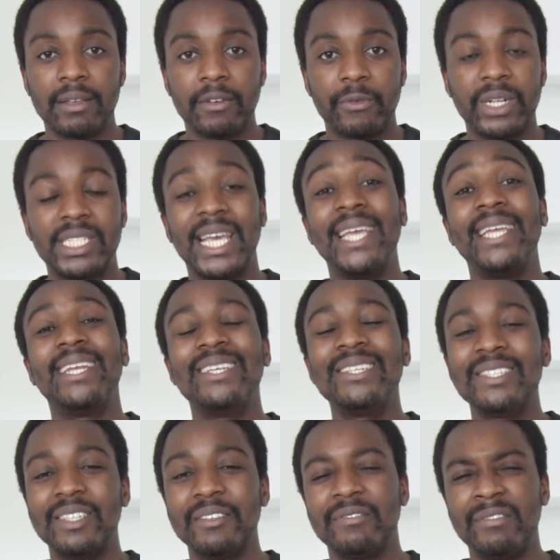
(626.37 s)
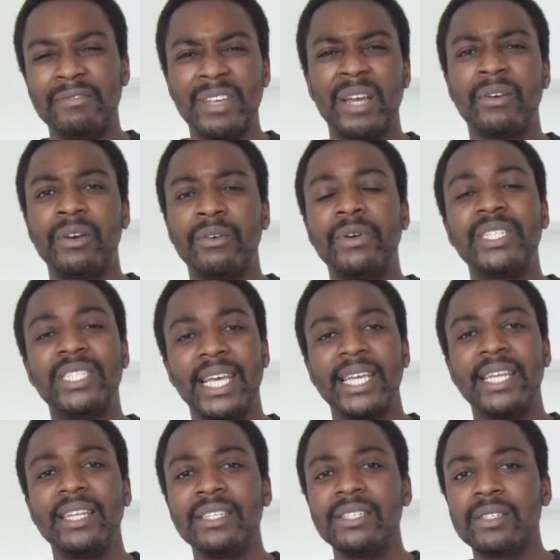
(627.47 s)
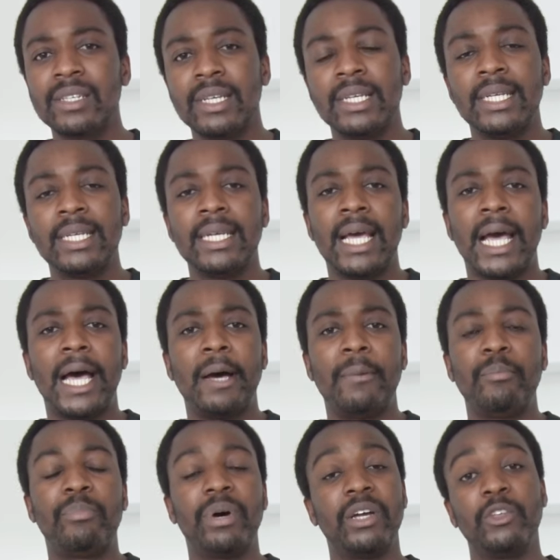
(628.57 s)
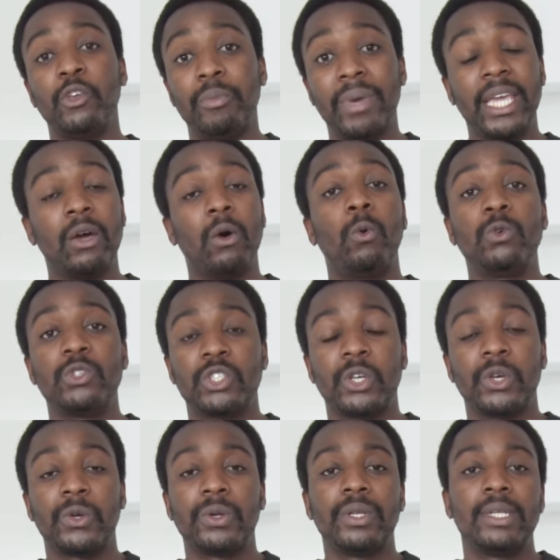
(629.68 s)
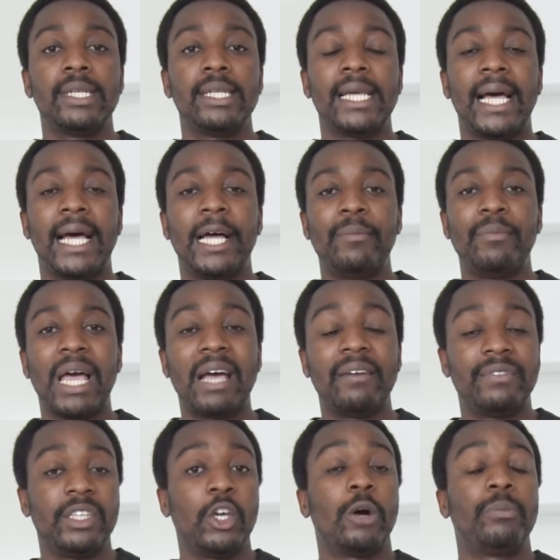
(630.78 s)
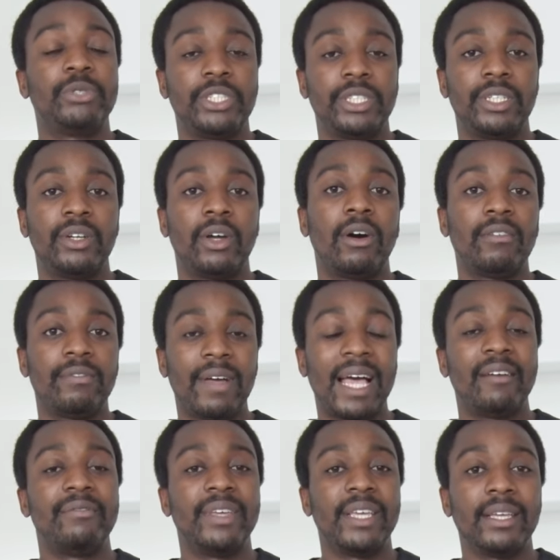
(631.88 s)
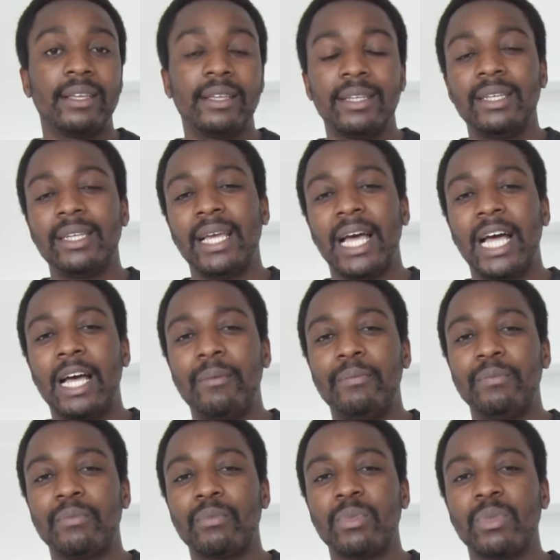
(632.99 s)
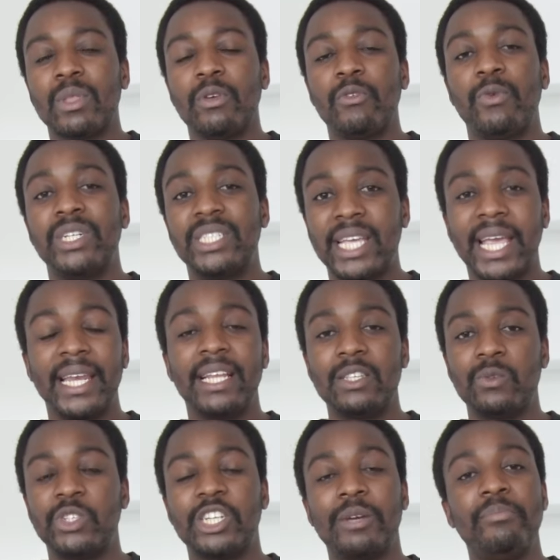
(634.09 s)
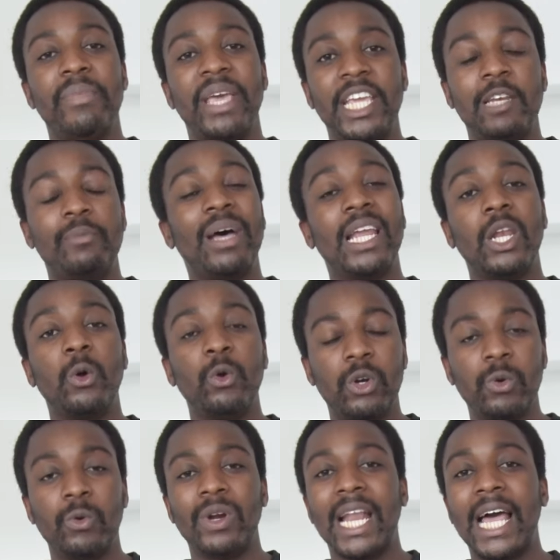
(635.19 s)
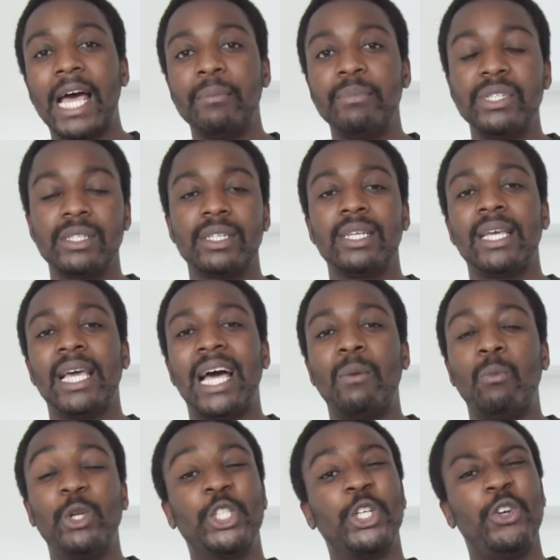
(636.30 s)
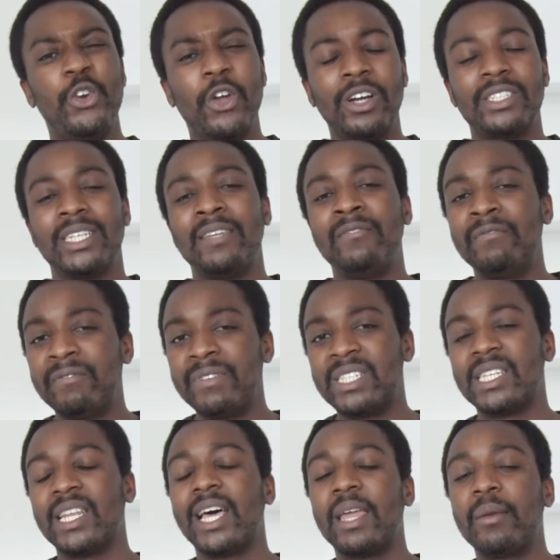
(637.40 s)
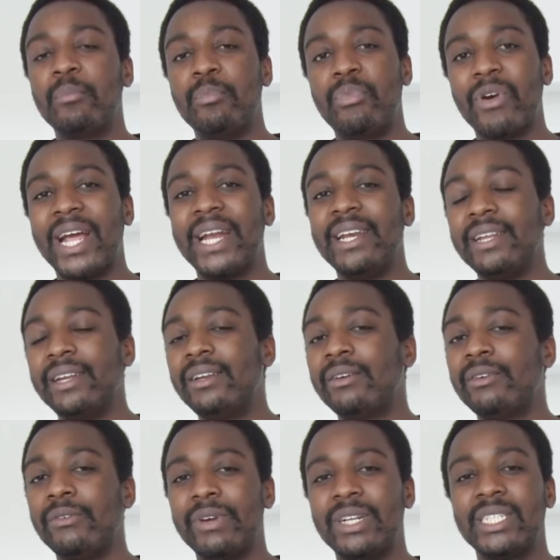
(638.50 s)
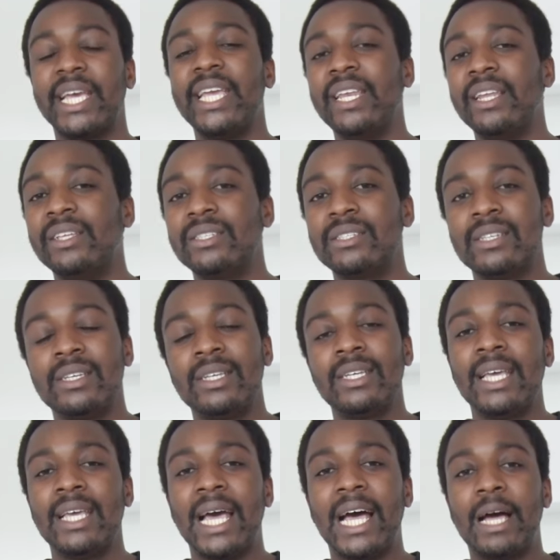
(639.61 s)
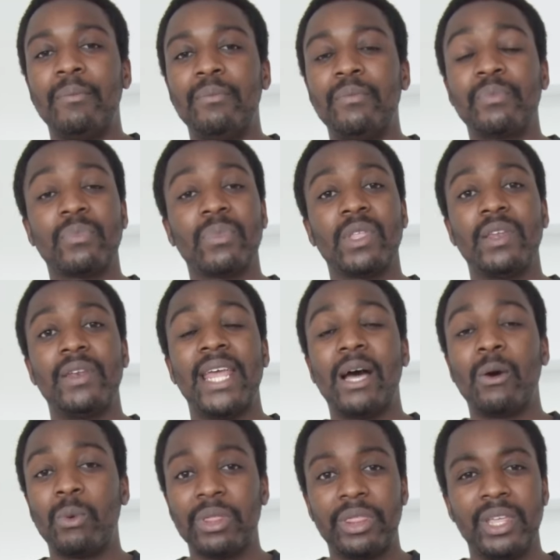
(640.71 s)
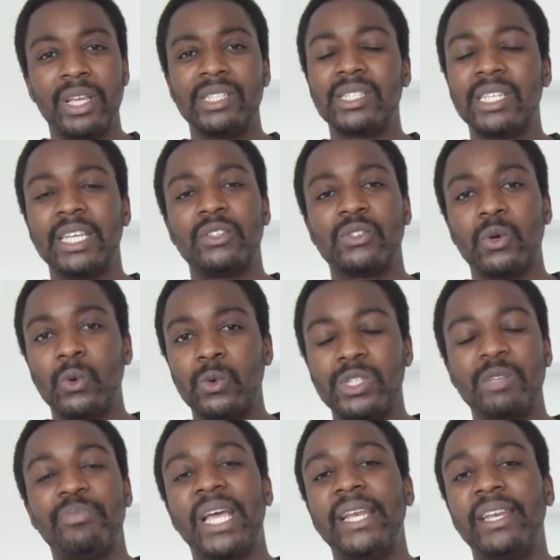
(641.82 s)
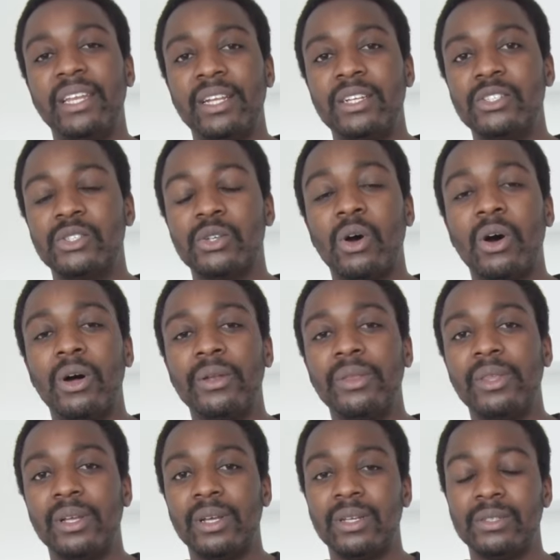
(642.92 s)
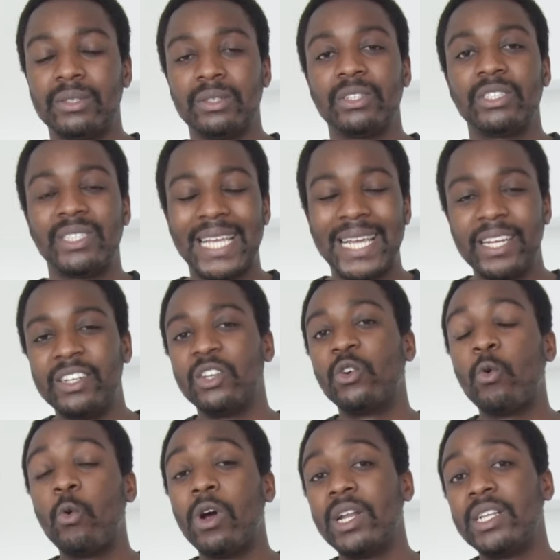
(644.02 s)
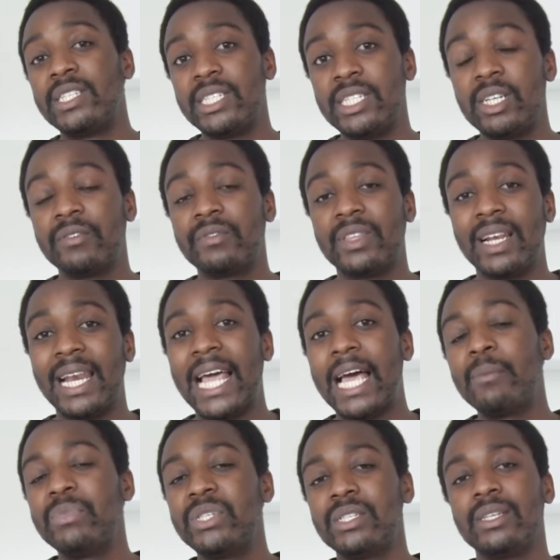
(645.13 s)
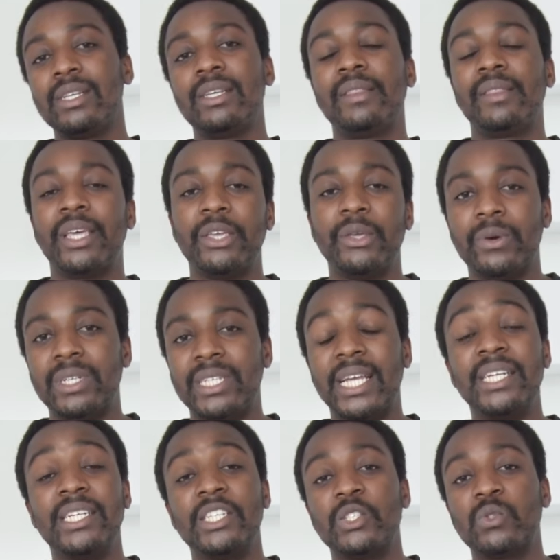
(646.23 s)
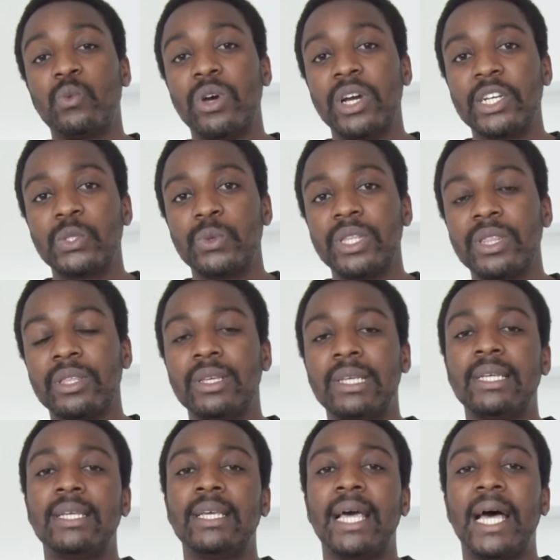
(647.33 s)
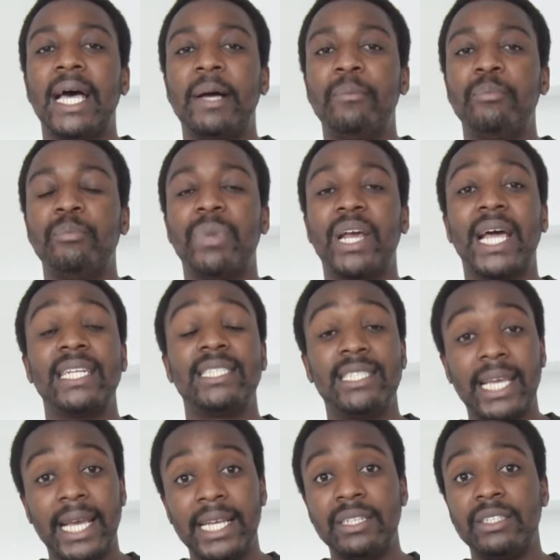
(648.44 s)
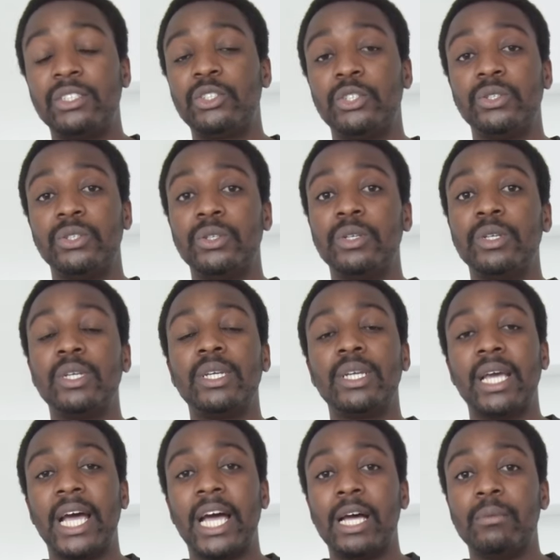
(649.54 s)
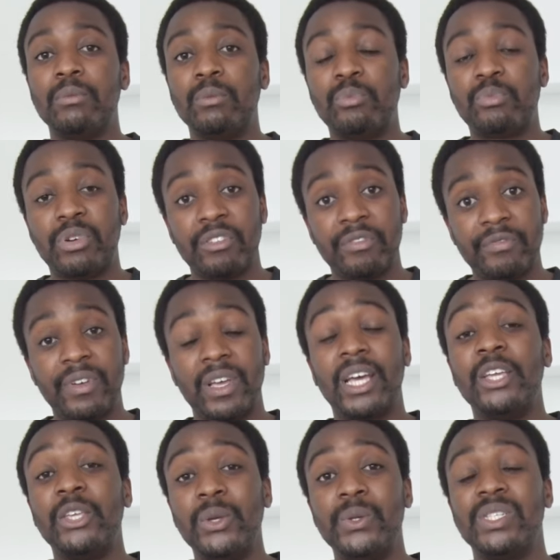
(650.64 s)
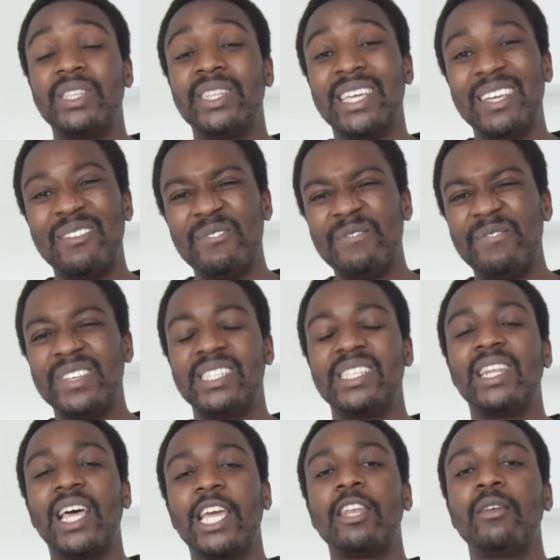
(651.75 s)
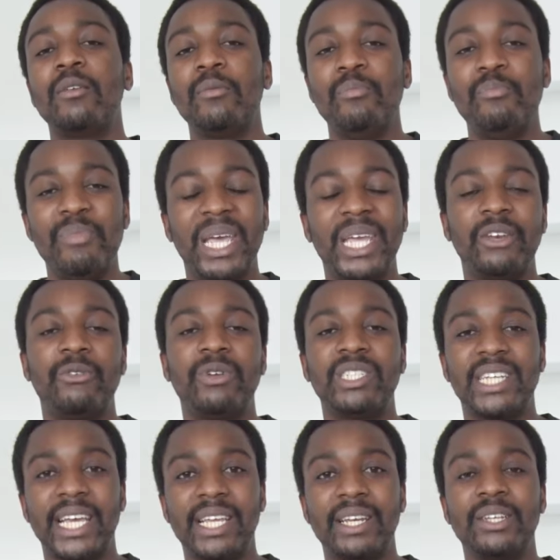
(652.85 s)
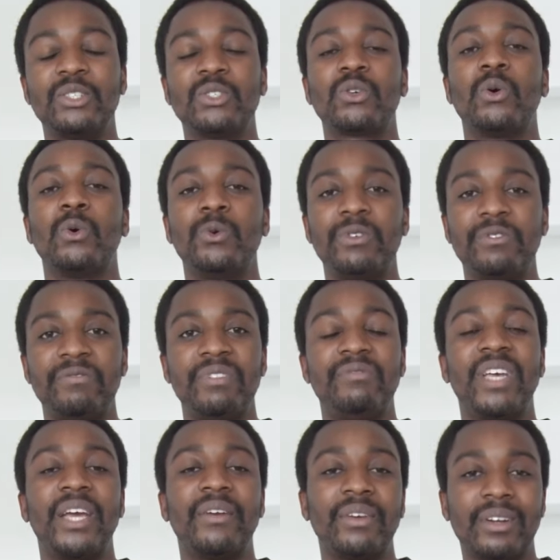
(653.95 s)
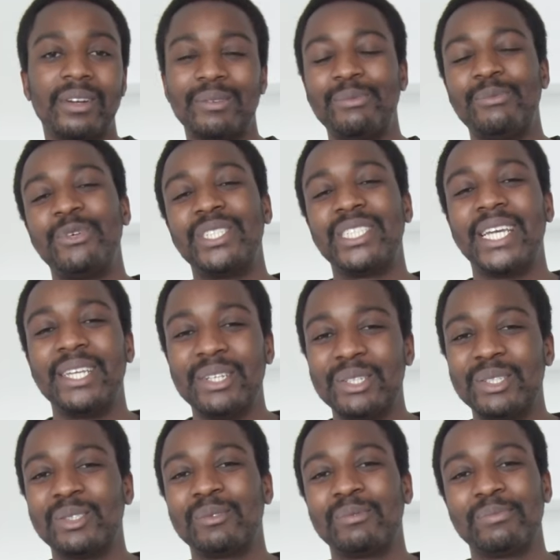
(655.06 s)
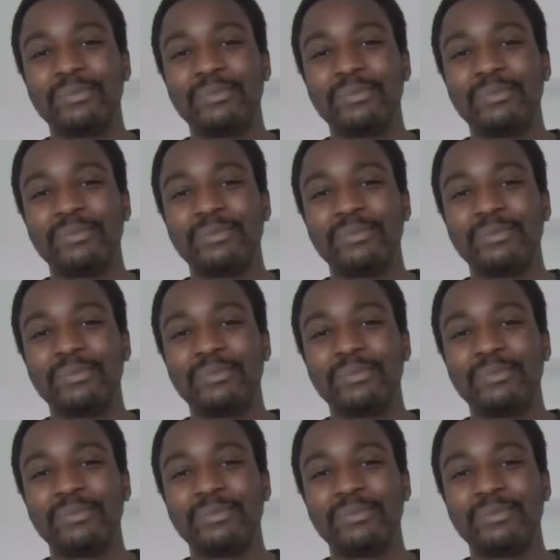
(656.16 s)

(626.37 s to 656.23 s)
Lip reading: retainers, the Vivera retainers. But you may also have the option of having retainers which are made by local labs, which are not Invisalign branded retainers. Now with this, it's all dependent on the standard and quality of the labs that your dentist works with. But I tend to prefer using the Invisalign made retainers called Vivera retainers.